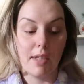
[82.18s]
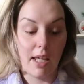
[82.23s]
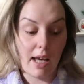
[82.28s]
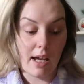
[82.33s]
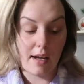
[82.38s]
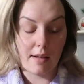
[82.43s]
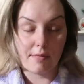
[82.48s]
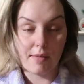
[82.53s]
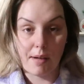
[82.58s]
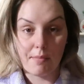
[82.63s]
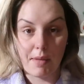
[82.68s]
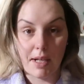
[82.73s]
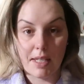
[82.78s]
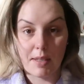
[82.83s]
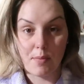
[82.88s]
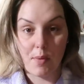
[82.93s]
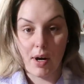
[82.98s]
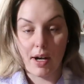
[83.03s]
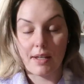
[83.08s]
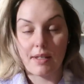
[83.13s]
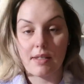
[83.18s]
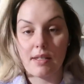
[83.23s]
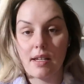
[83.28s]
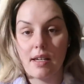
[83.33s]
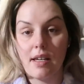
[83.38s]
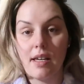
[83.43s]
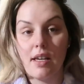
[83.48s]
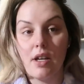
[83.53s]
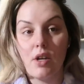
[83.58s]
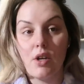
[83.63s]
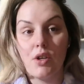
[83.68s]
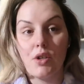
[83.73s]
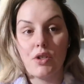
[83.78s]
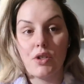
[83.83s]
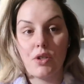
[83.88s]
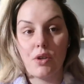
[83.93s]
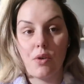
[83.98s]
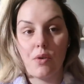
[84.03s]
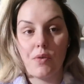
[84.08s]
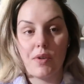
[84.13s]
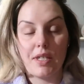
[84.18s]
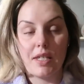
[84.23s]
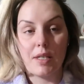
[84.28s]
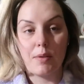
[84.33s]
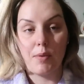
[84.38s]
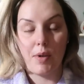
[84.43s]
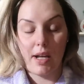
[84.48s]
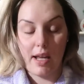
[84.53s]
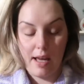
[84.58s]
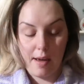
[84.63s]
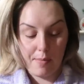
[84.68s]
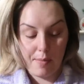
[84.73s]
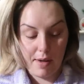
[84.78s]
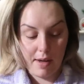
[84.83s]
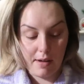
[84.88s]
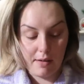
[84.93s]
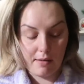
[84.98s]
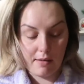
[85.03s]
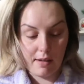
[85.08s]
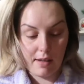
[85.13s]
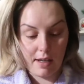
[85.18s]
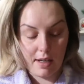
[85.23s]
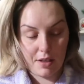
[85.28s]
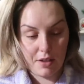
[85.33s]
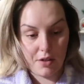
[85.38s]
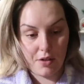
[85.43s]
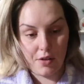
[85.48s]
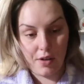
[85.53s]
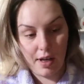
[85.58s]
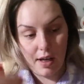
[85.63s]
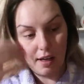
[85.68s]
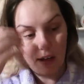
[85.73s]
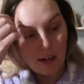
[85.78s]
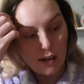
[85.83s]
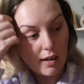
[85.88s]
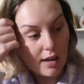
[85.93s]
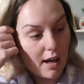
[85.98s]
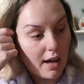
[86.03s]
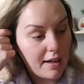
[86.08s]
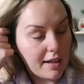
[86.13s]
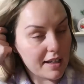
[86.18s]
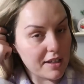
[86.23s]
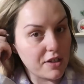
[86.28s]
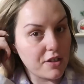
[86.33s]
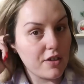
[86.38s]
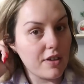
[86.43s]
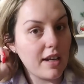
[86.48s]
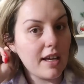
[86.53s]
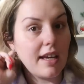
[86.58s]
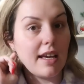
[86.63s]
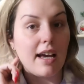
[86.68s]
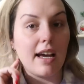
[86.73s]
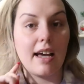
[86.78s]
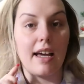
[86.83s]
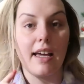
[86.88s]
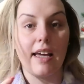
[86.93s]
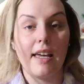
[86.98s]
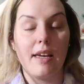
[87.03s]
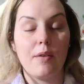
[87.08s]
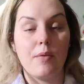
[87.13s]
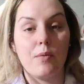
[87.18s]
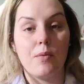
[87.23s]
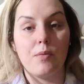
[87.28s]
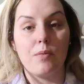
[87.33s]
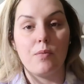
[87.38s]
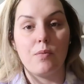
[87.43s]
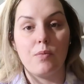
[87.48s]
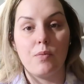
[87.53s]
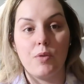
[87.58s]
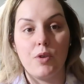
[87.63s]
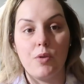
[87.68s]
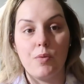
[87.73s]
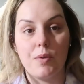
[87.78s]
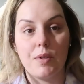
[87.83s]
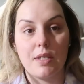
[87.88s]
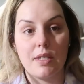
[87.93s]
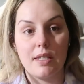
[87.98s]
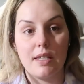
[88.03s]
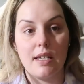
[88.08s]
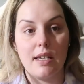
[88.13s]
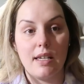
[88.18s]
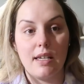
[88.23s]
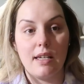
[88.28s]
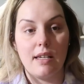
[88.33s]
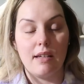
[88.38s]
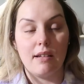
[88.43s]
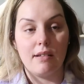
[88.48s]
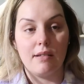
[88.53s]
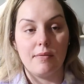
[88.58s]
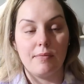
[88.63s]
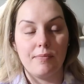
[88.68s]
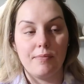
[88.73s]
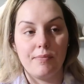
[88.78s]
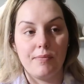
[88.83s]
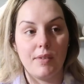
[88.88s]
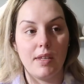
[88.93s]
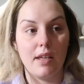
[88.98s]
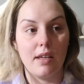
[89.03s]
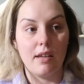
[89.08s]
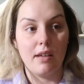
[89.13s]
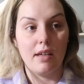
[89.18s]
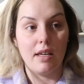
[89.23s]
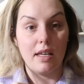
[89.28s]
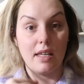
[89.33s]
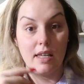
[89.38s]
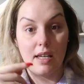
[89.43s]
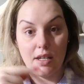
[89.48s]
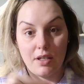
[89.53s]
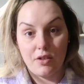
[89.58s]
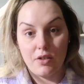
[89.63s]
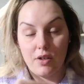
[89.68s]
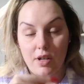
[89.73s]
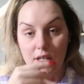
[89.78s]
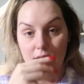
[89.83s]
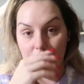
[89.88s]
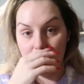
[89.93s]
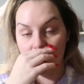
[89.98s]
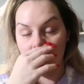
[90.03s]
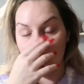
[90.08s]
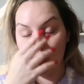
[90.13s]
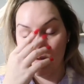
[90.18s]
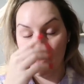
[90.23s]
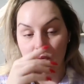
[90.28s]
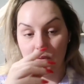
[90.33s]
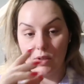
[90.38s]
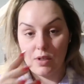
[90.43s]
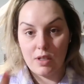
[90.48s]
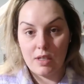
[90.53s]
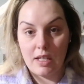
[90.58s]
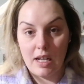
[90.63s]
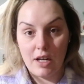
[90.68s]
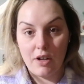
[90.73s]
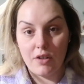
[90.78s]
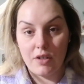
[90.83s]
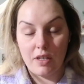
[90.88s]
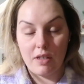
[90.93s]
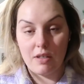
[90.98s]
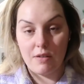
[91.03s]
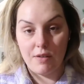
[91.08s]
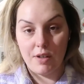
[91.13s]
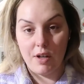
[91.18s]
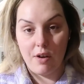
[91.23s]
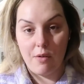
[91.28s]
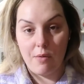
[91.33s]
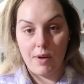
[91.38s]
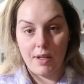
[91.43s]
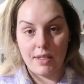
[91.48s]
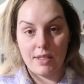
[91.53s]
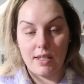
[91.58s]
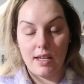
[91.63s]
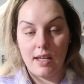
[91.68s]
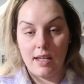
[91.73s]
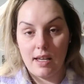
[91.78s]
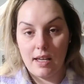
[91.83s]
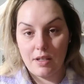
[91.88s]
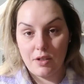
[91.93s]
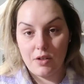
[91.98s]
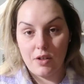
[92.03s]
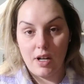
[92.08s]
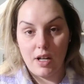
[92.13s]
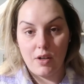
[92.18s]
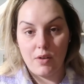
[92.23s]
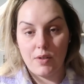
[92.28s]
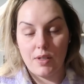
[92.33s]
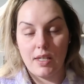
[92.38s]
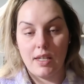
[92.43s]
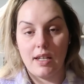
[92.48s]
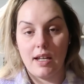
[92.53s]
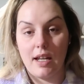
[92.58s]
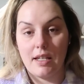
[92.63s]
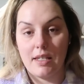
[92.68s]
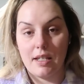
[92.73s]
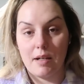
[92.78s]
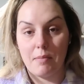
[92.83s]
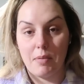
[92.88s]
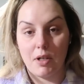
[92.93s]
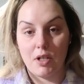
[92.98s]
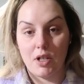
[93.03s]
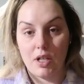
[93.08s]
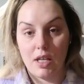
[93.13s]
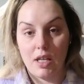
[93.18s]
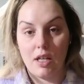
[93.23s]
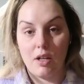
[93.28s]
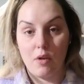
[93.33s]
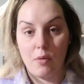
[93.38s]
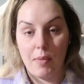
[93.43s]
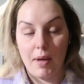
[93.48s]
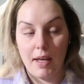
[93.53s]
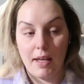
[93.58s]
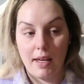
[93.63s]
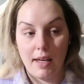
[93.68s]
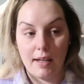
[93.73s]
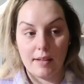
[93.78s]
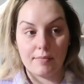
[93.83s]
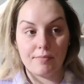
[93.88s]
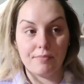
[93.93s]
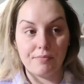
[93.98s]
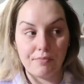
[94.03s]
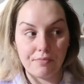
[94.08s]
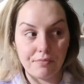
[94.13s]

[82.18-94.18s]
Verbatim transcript: yeah, I'm not surprised. So this is what happened yesterday. Uh, yesterday I, you will see yesterday's, so today you'll see this video on Wednesday. Yesterday you see, and I did a bunch of keto baking.